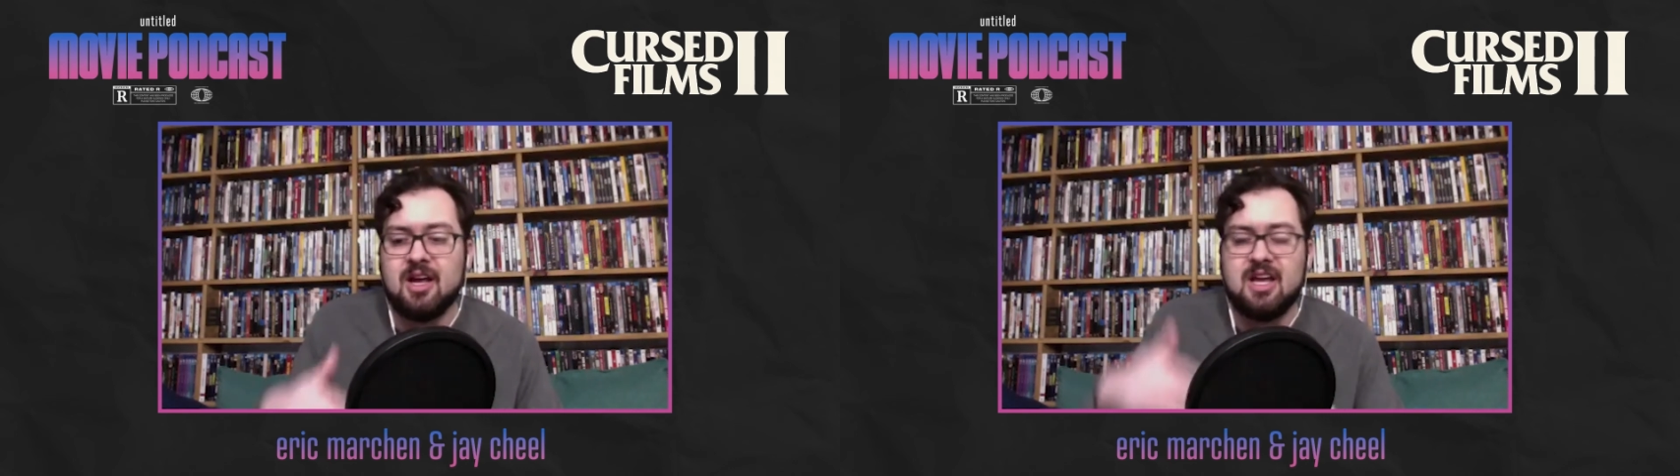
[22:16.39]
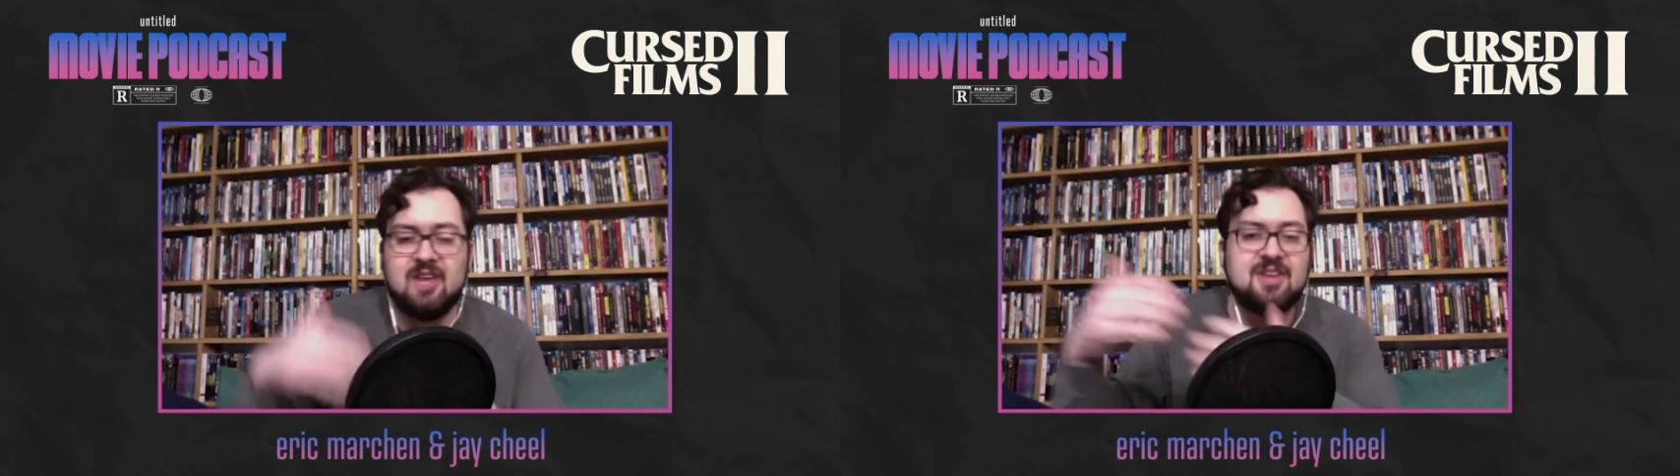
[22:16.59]

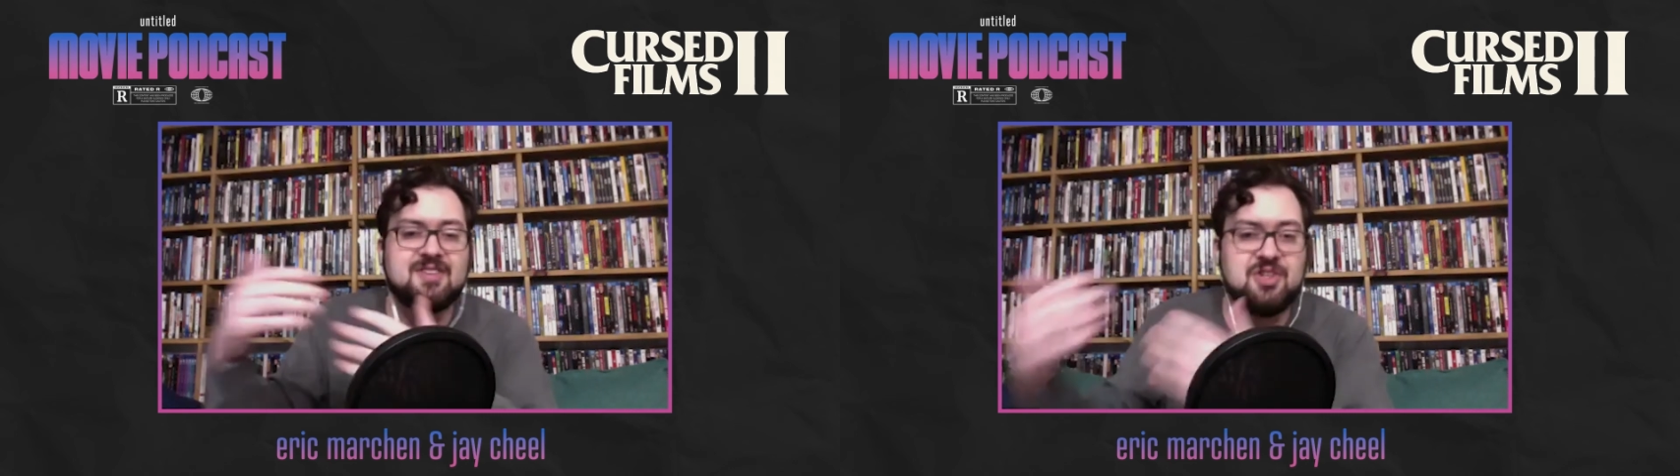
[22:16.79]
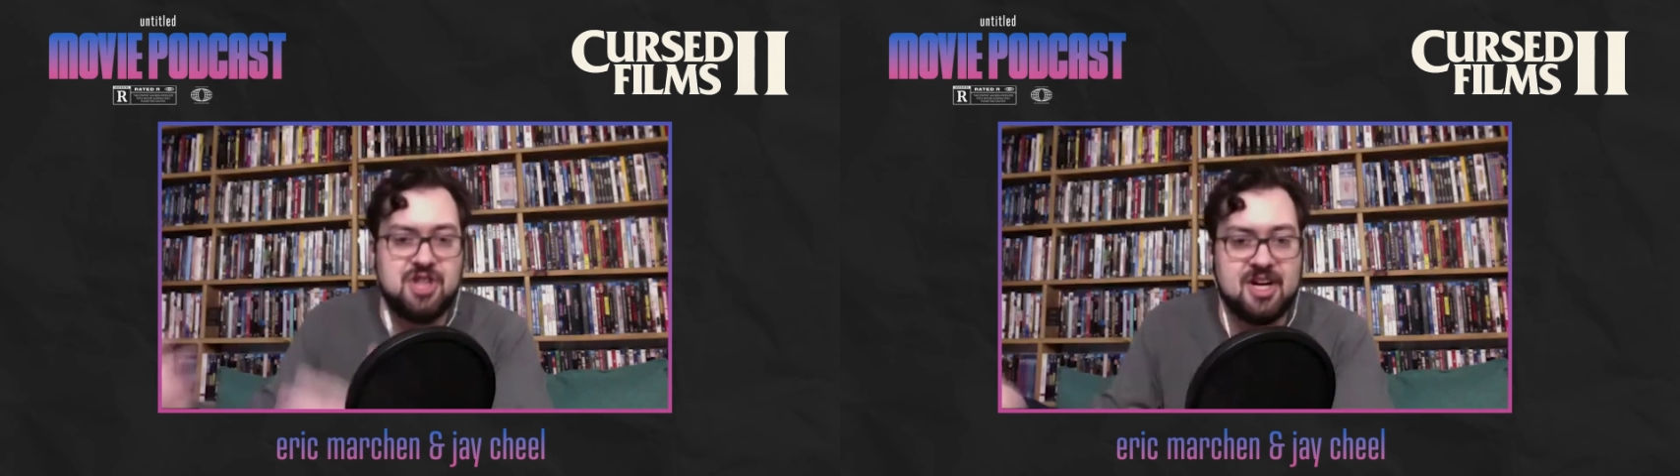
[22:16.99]
giving
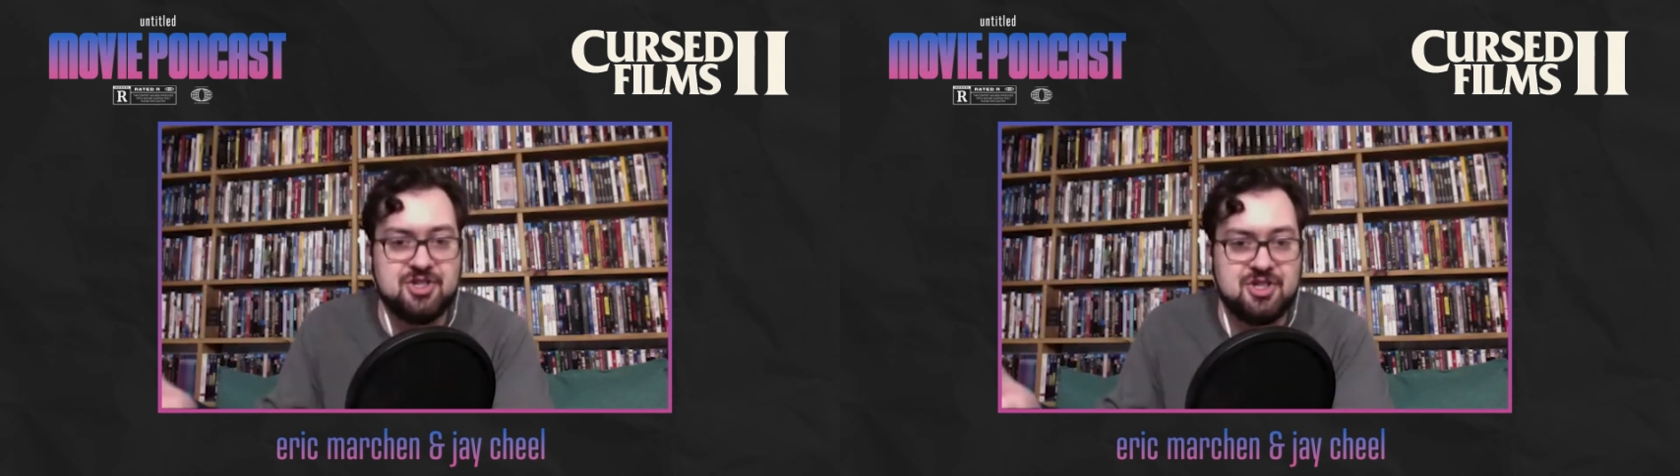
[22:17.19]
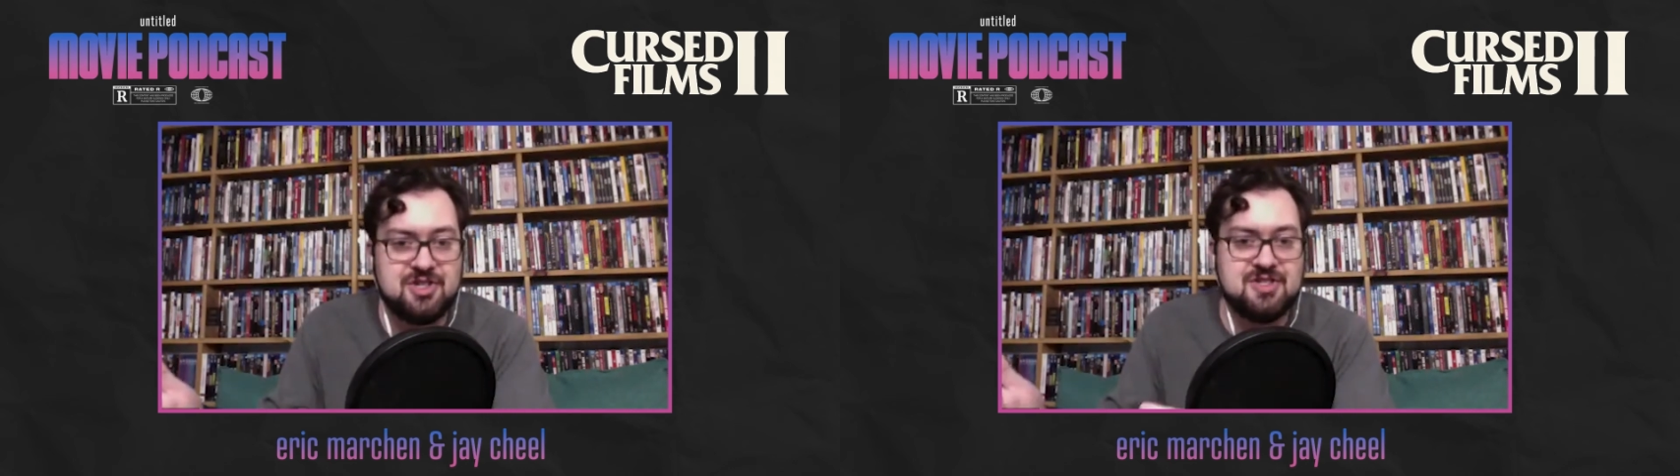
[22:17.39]

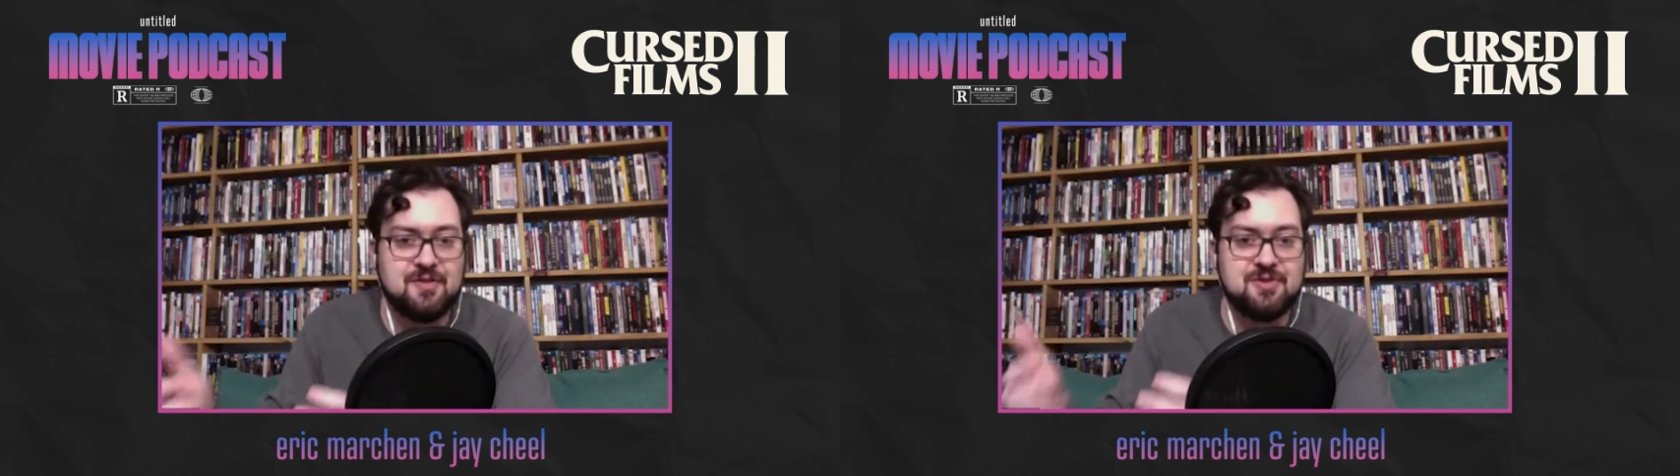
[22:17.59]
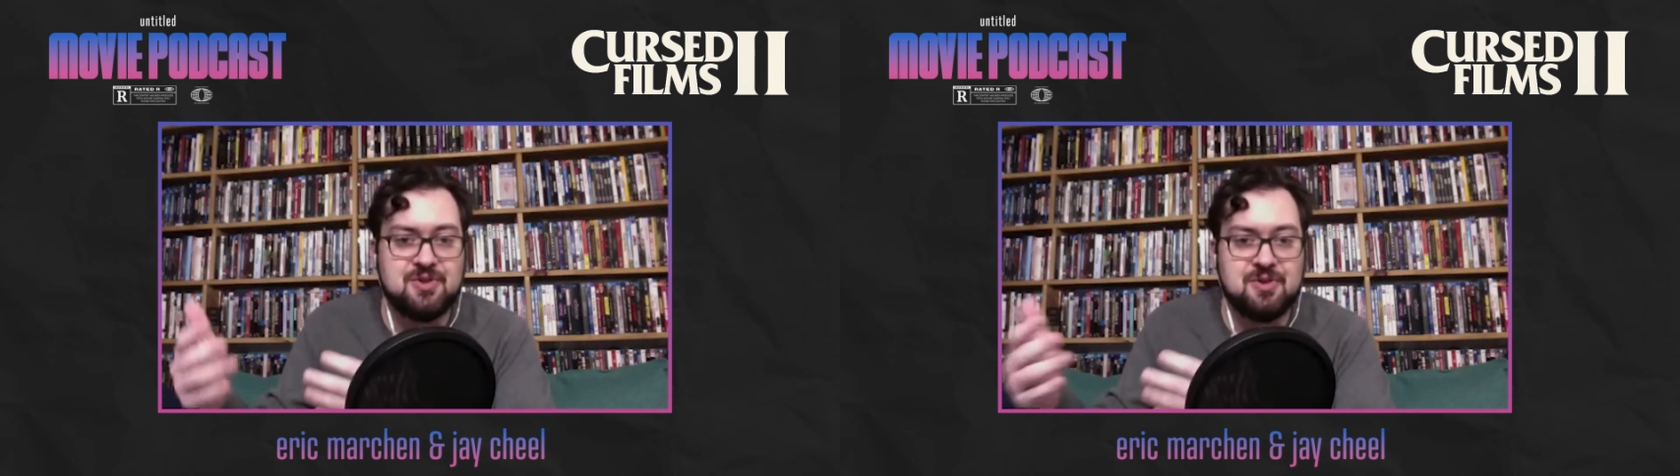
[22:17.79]
suggestions
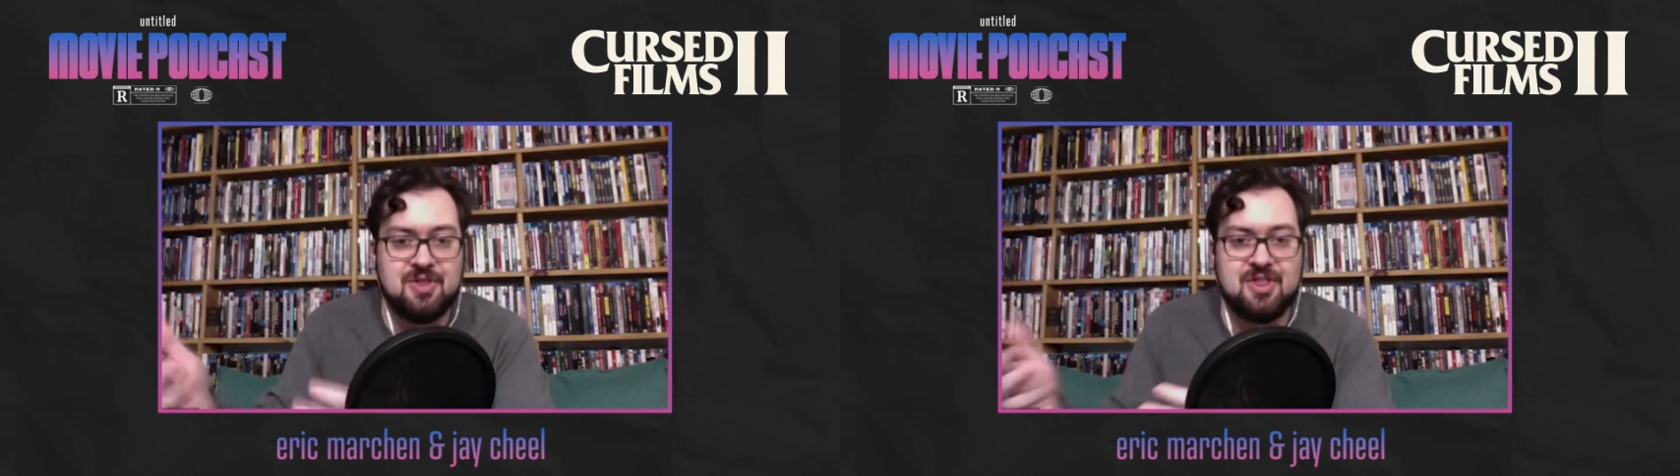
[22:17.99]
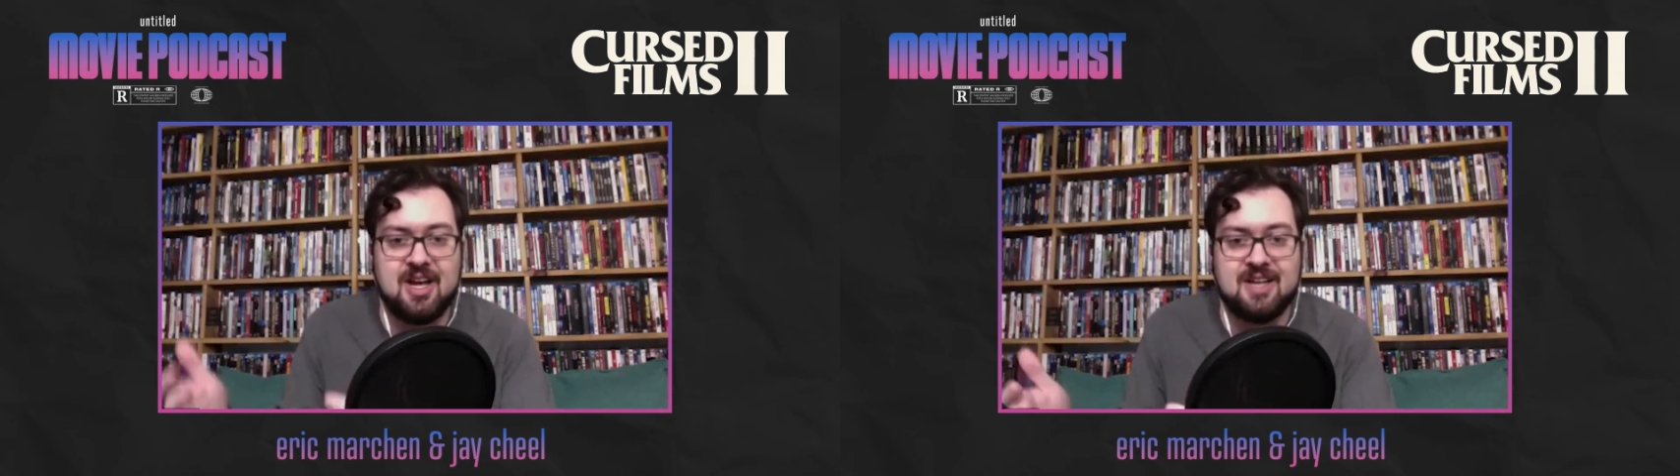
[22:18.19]
for
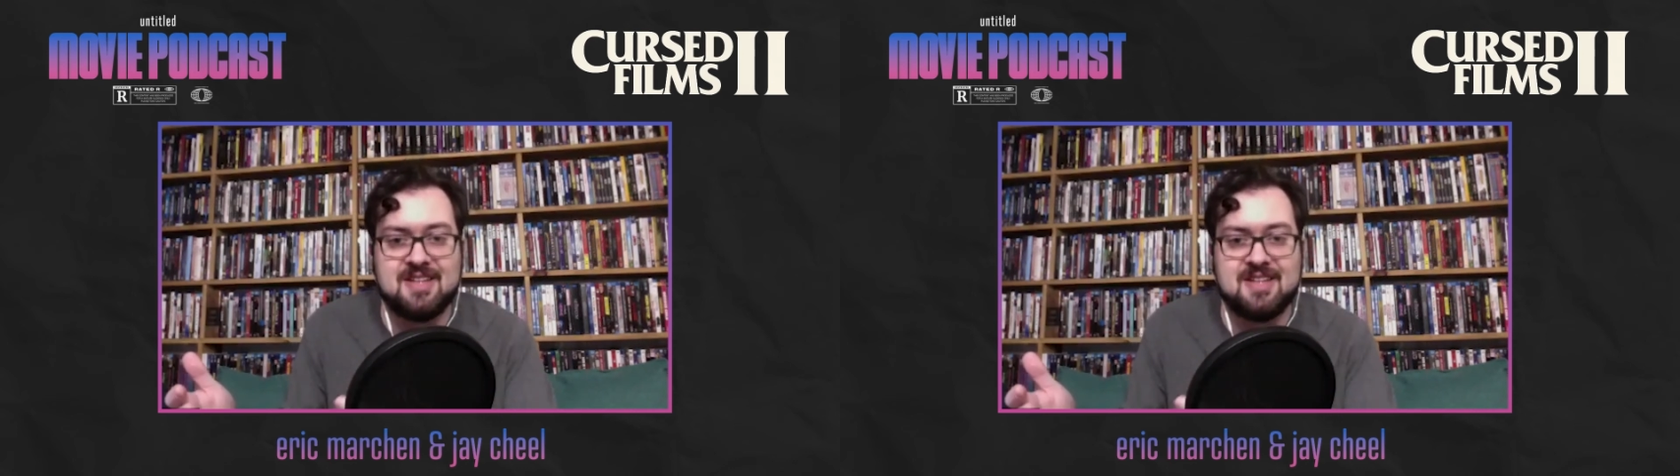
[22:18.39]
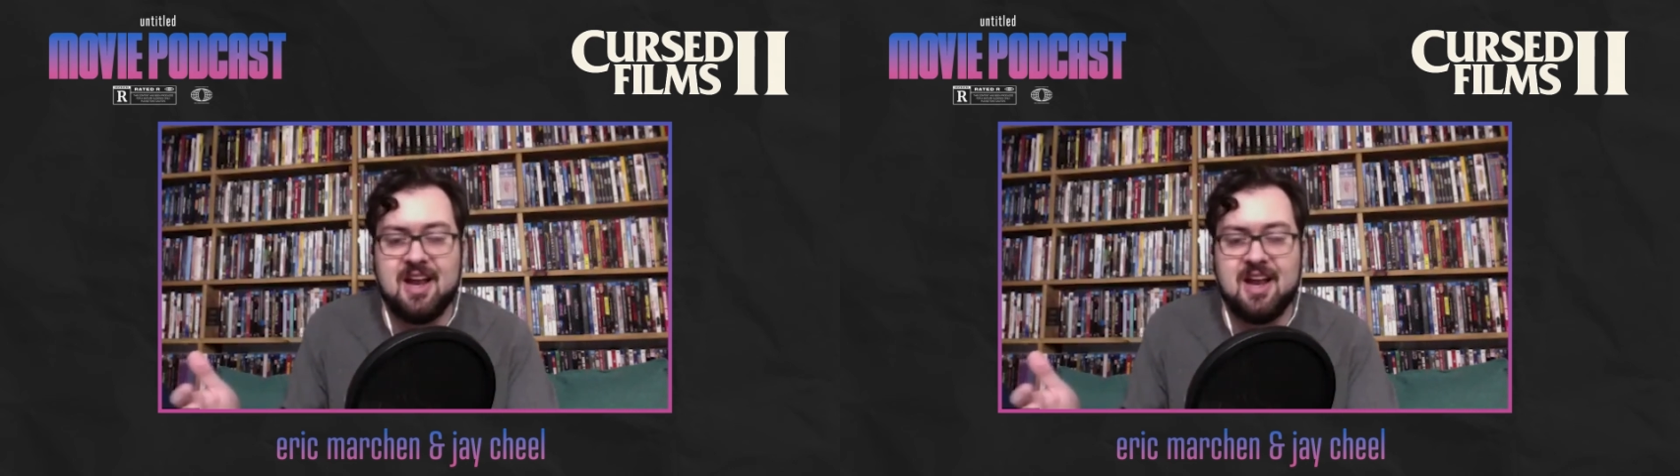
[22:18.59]
certain things. And